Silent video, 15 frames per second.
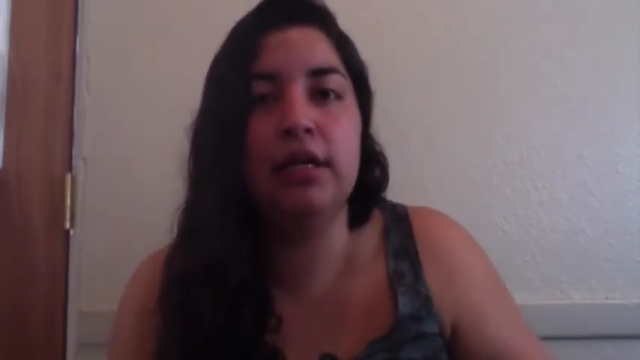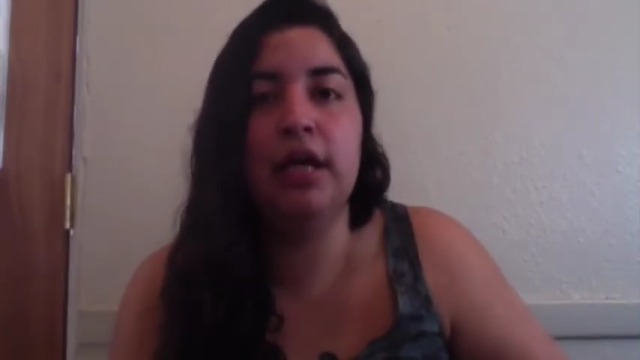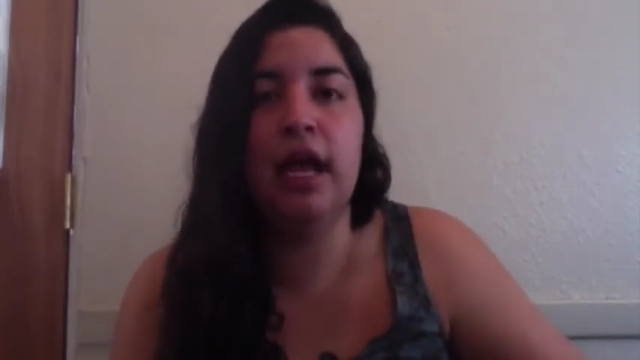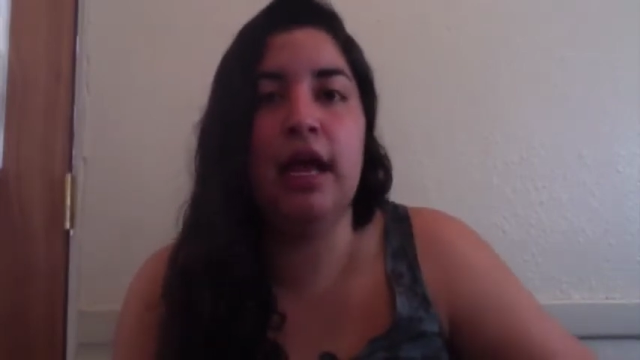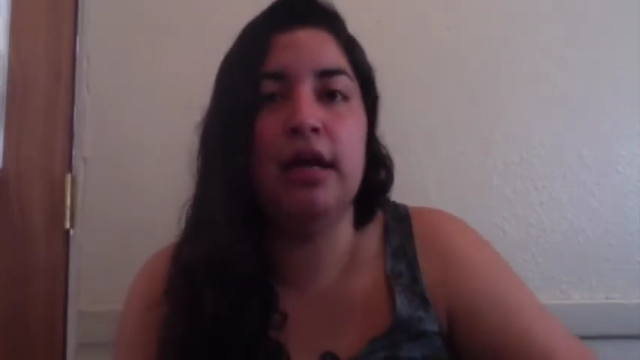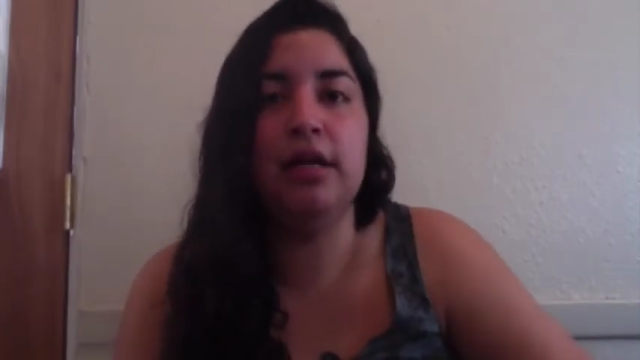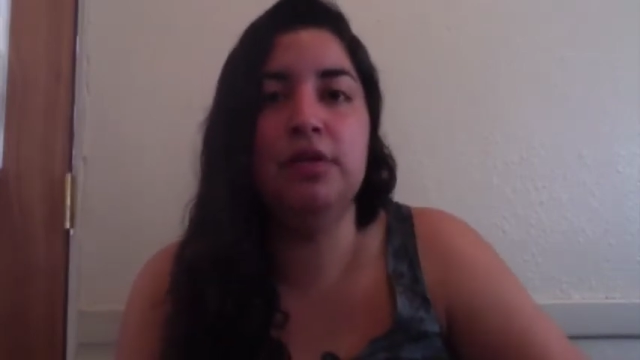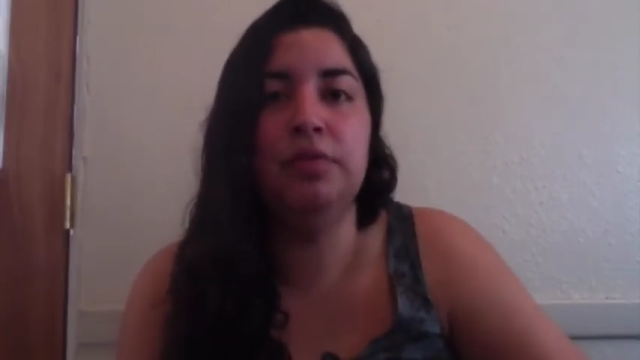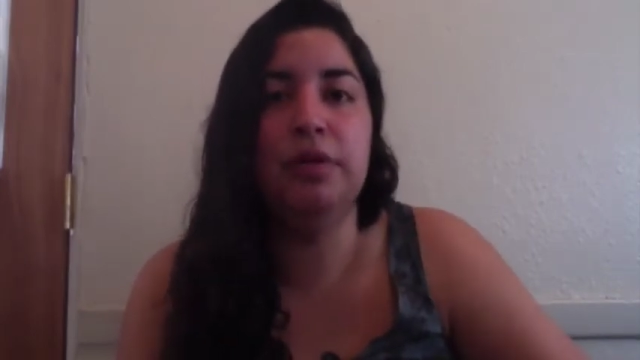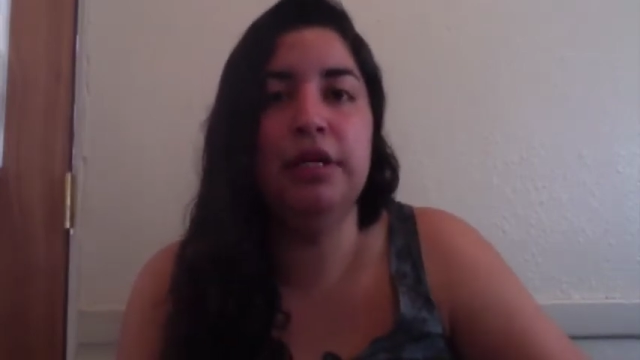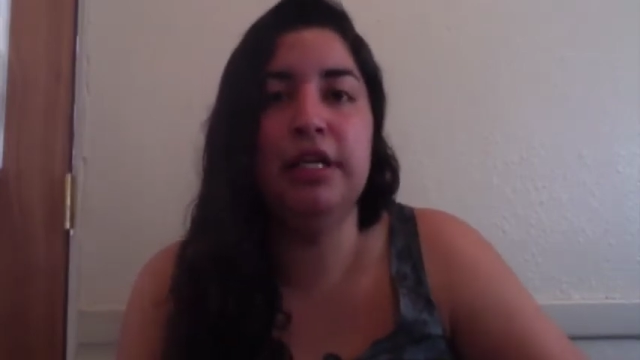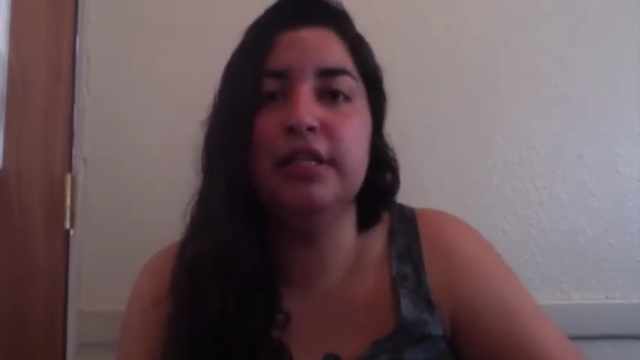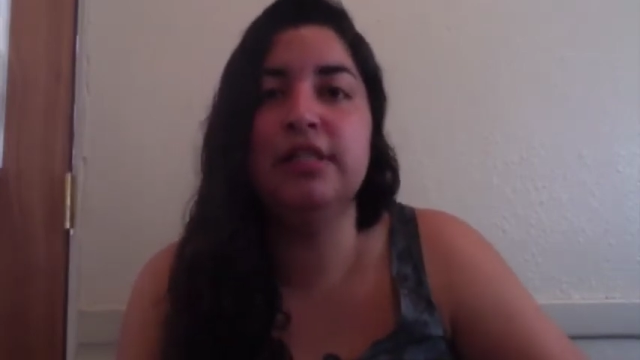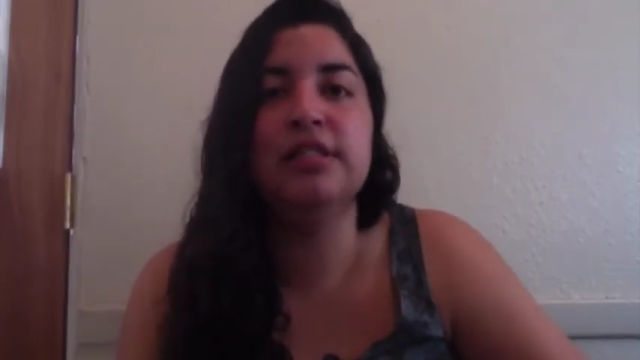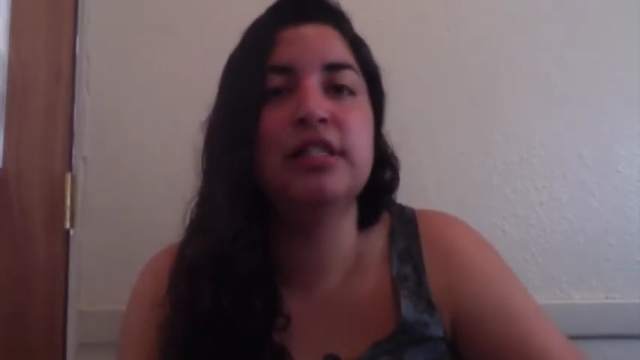and we need
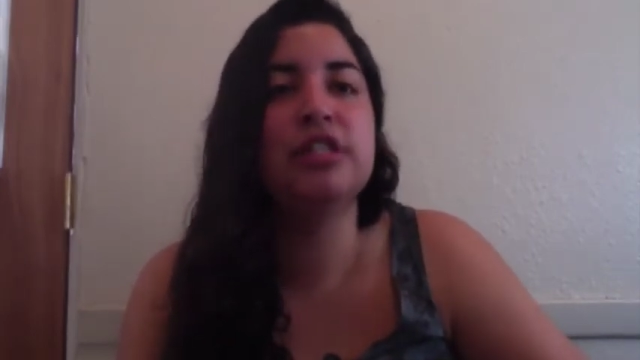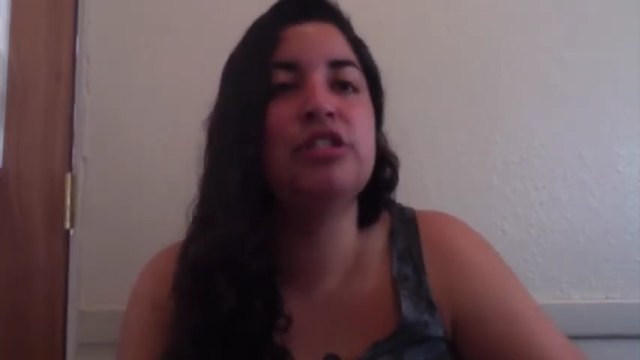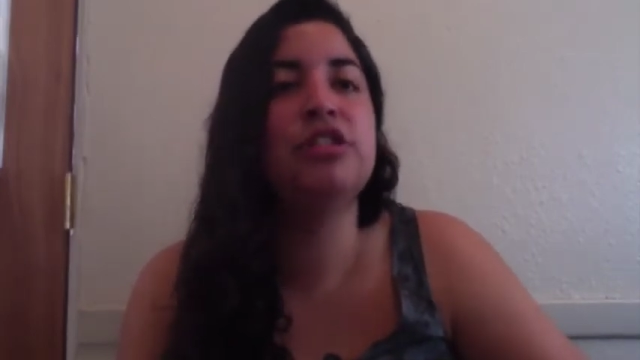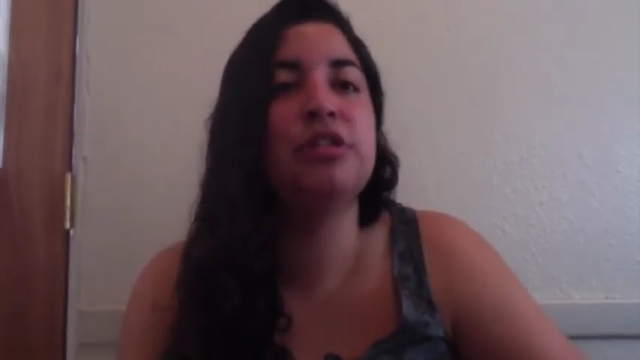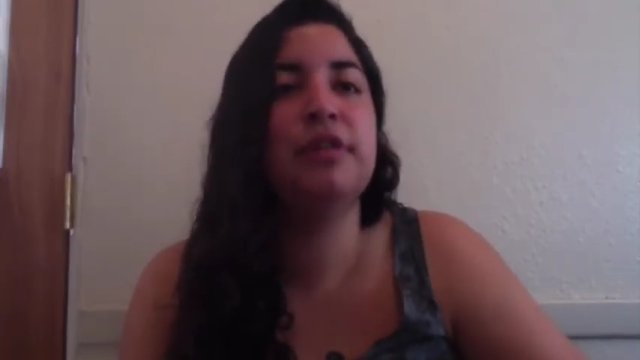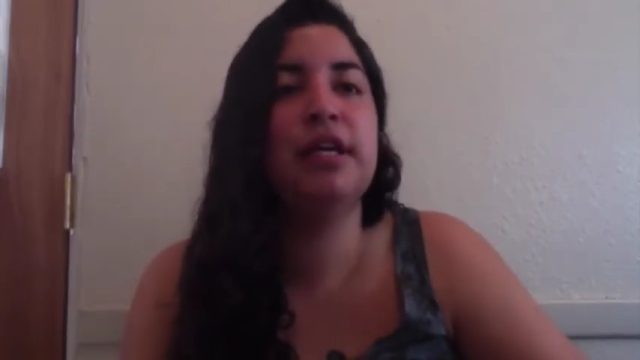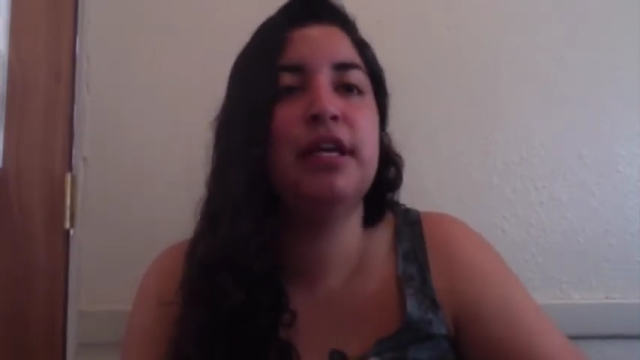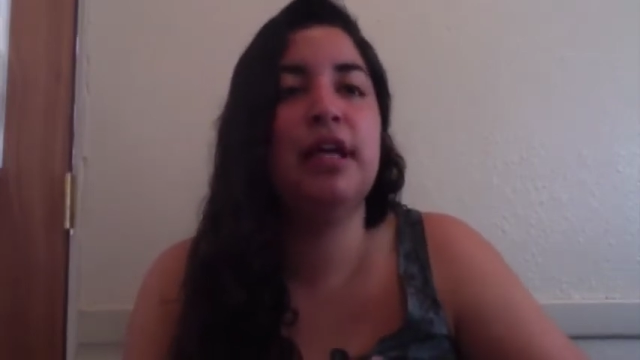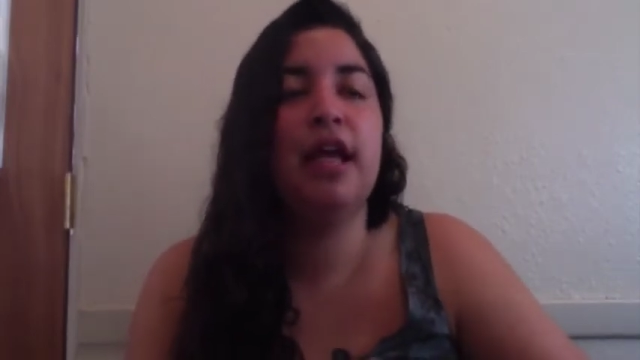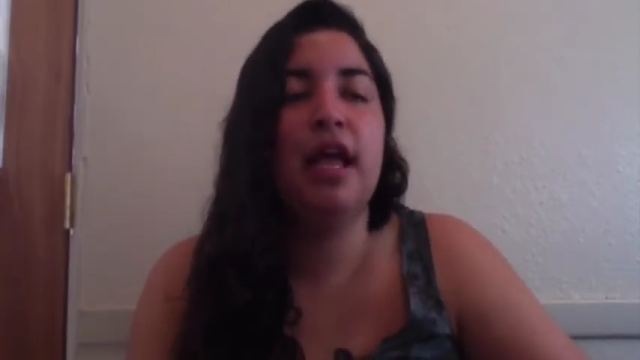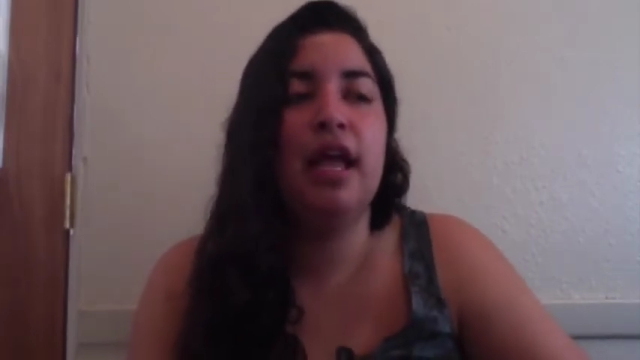to stick to it.